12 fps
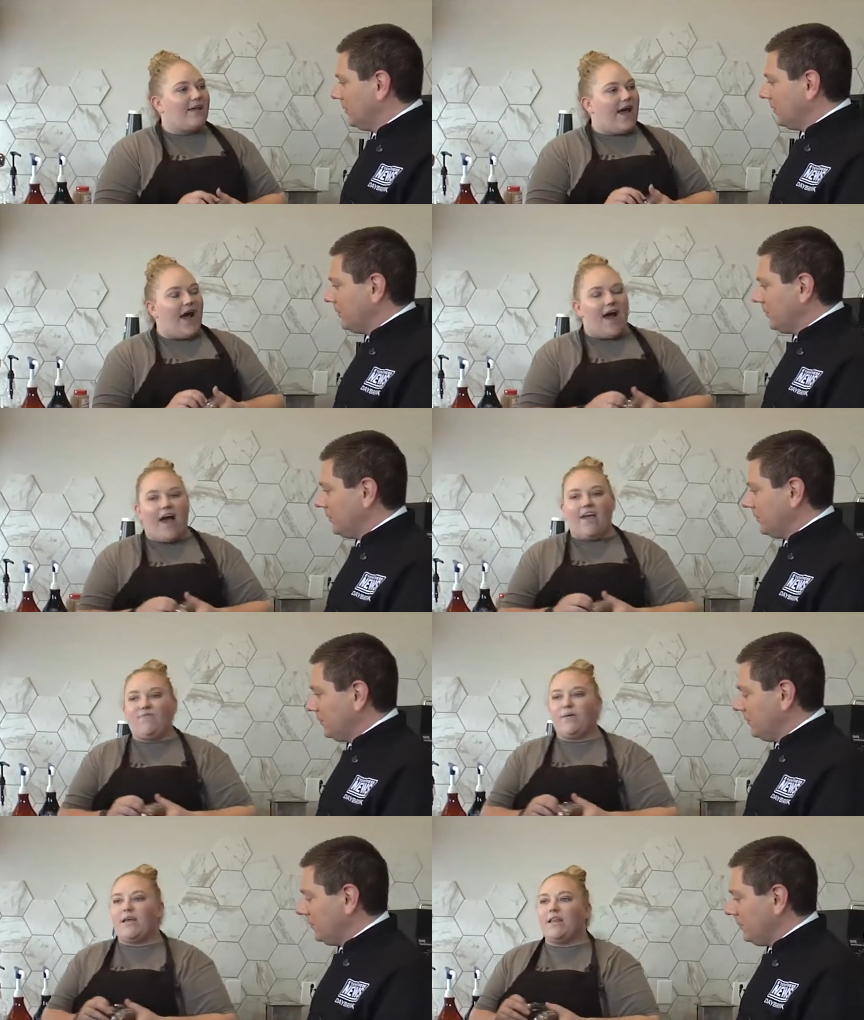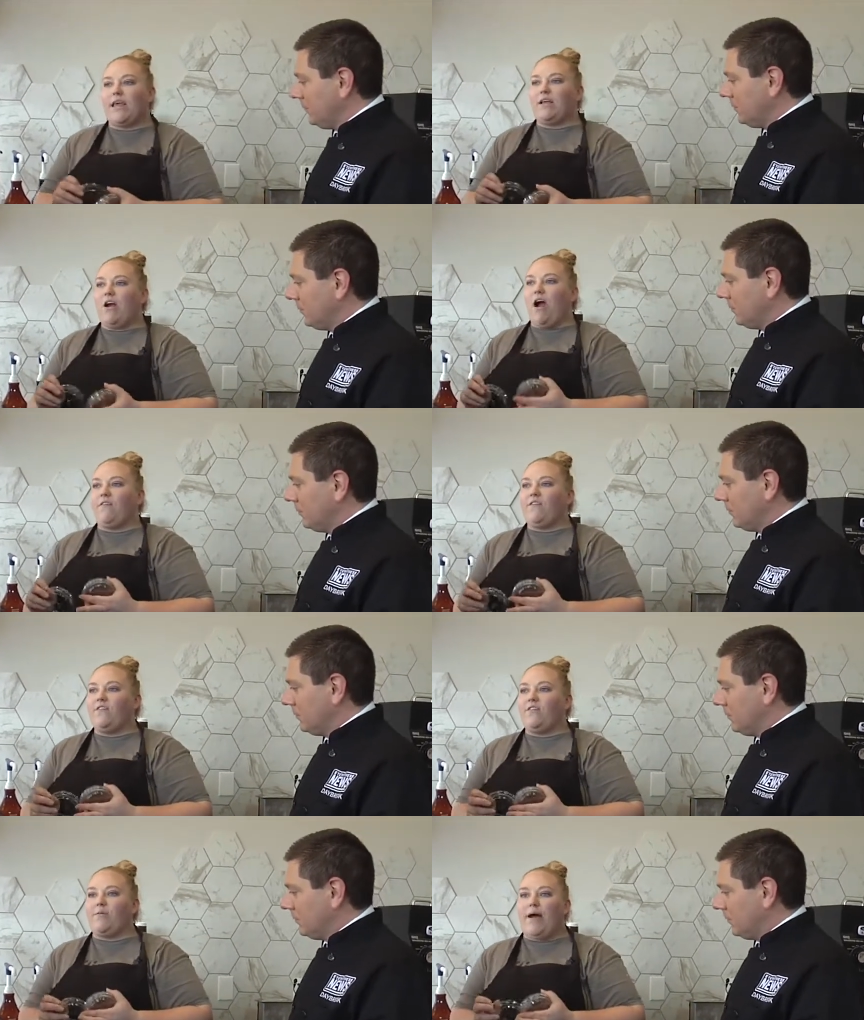Speaker 1: yeah. I've been in
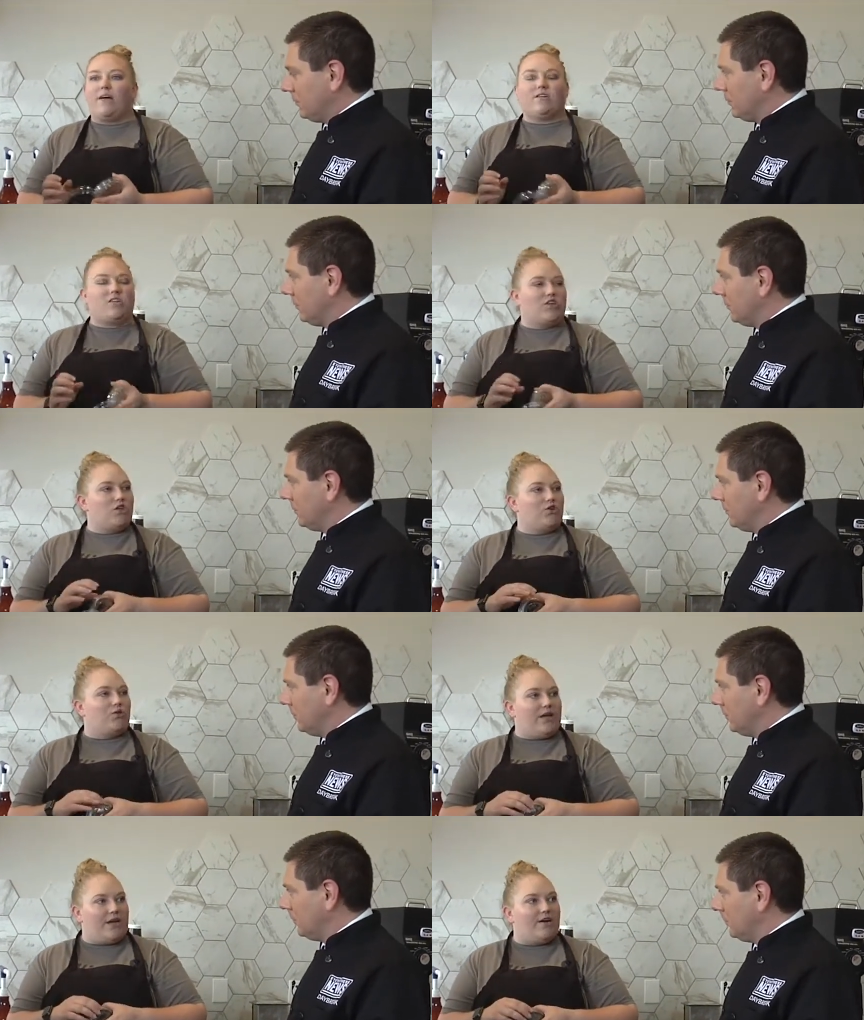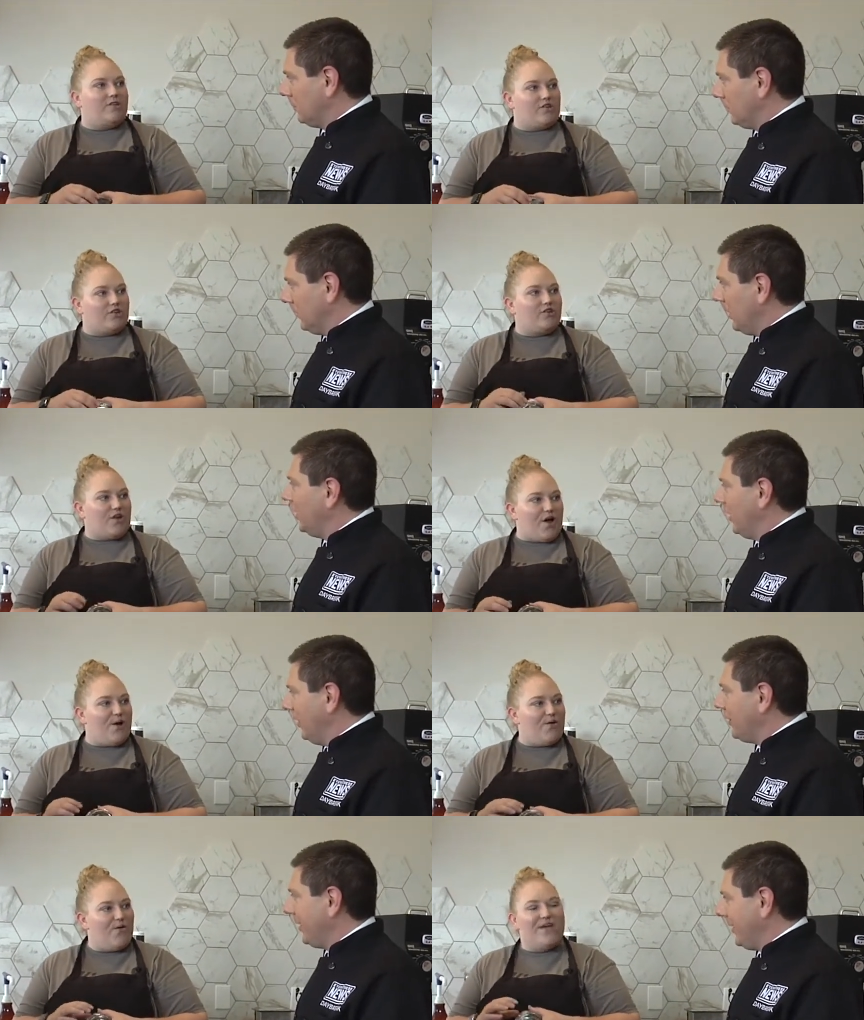coffee for about two years or
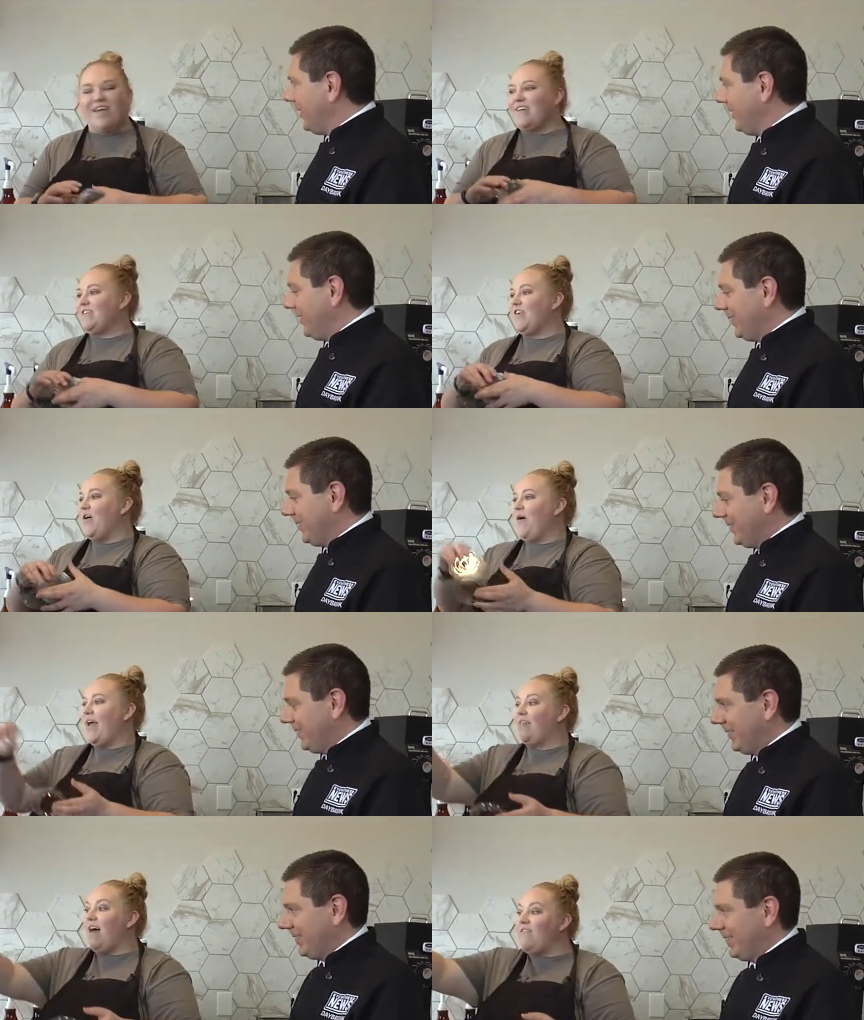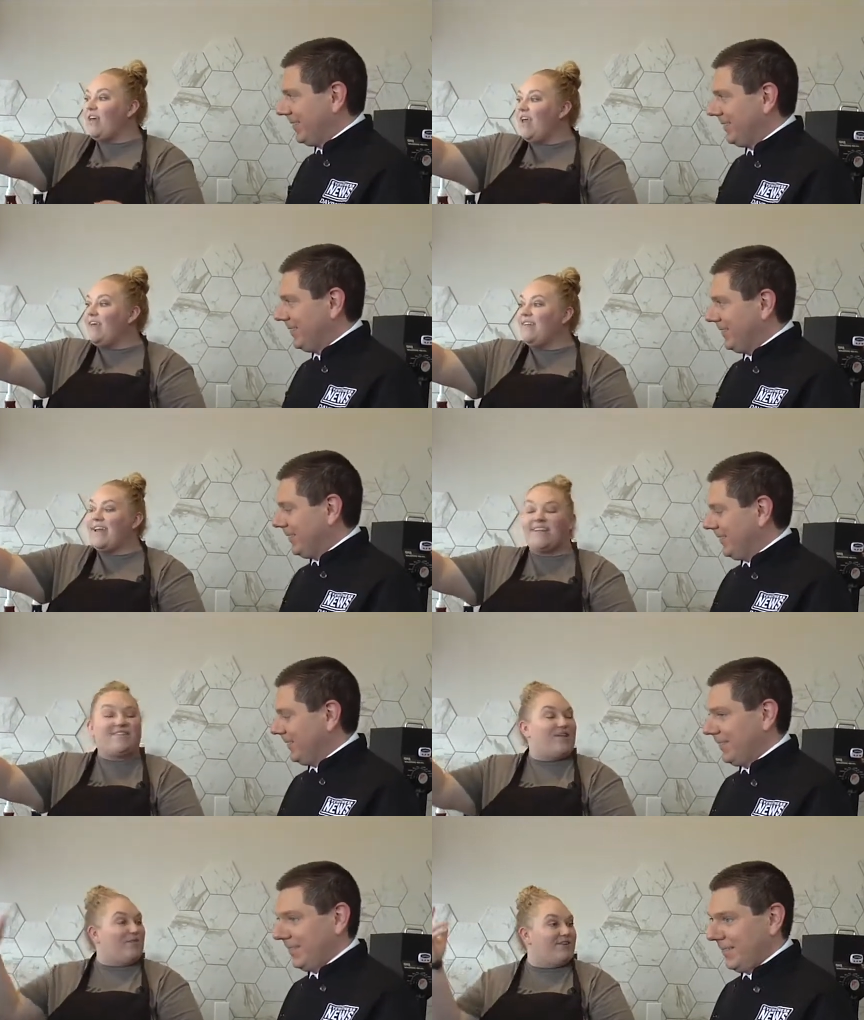so. Okay. So I love it.
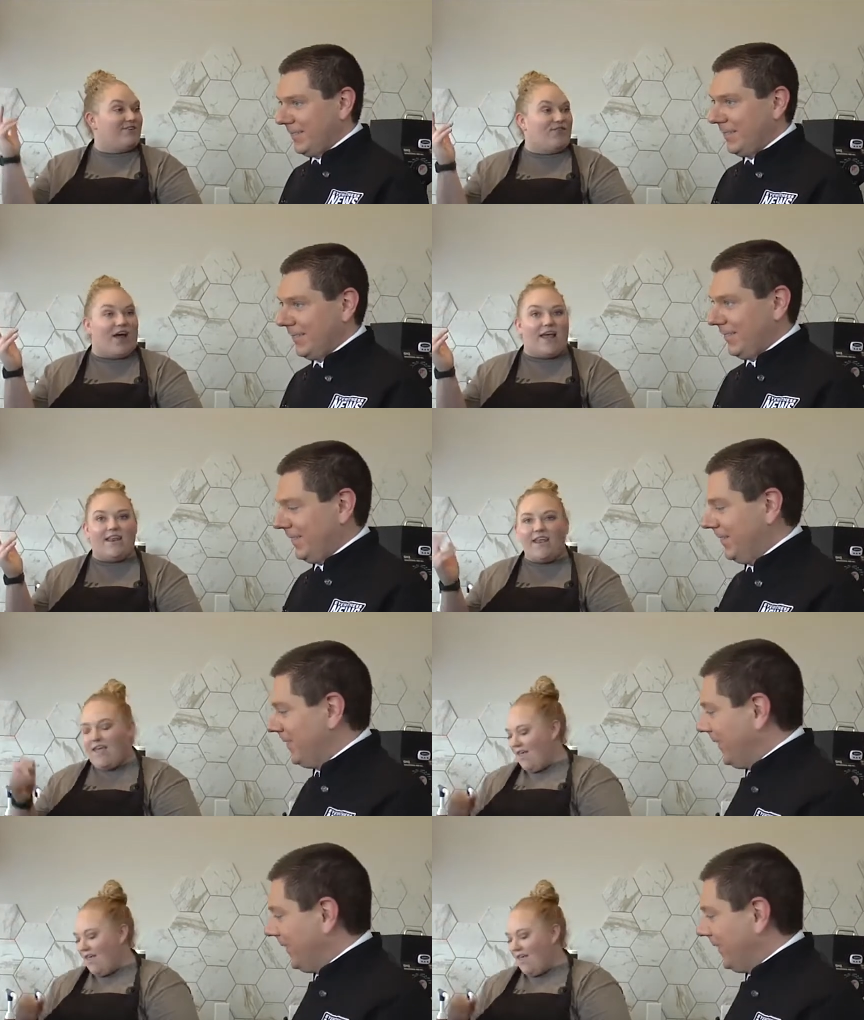It's so much fun.